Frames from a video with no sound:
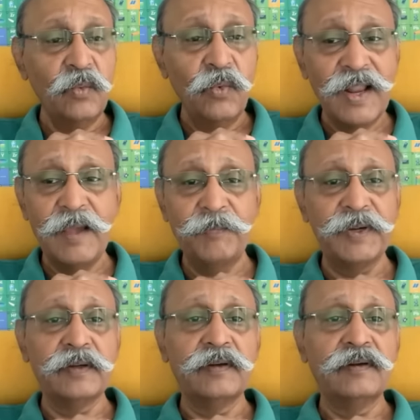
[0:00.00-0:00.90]
what
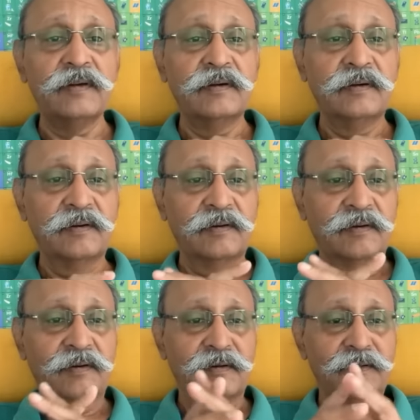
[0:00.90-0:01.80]
happened?
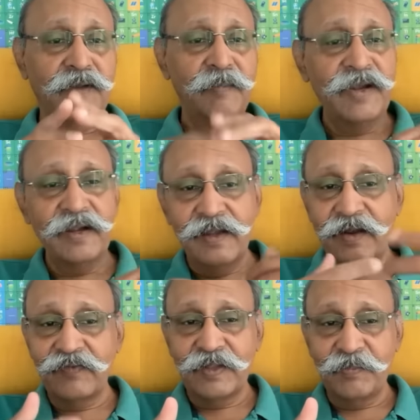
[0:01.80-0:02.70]

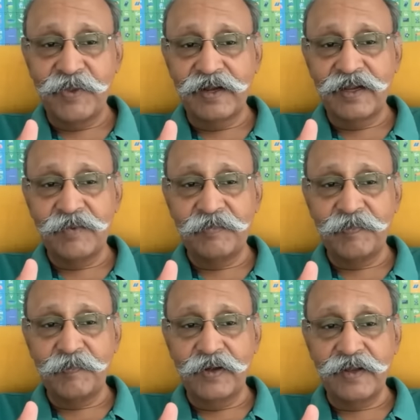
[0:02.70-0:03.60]
Immediately after the
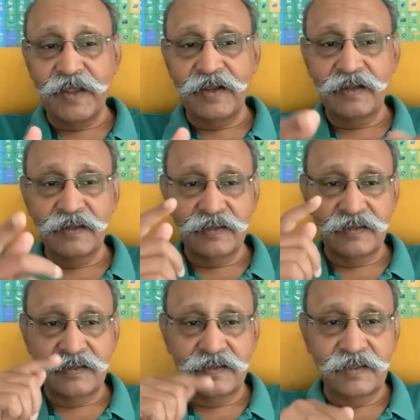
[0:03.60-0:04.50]
Pahalgam attack,
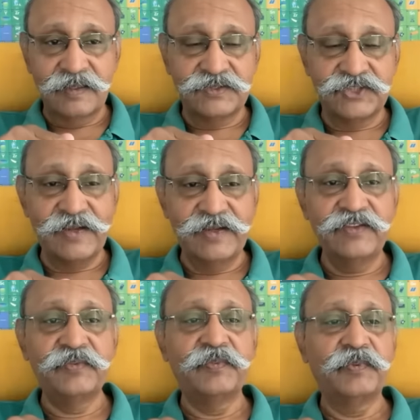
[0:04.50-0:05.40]
the
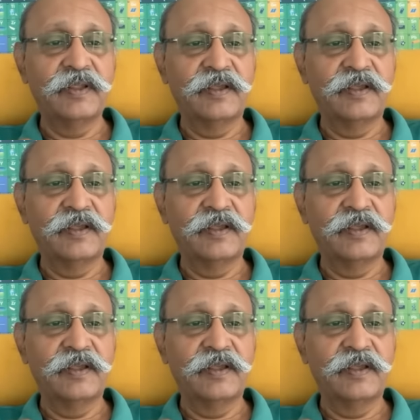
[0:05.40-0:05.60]
Chinese